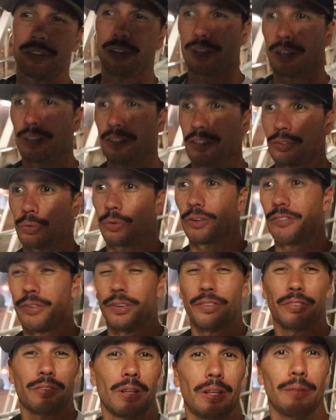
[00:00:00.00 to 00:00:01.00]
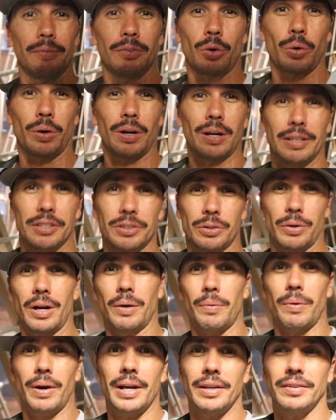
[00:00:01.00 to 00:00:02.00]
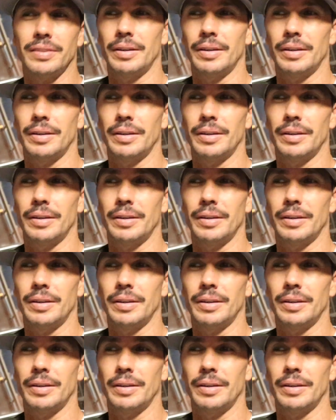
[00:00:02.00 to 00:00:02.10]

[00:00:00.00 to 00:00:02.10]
I can just reference to them quickly straight away.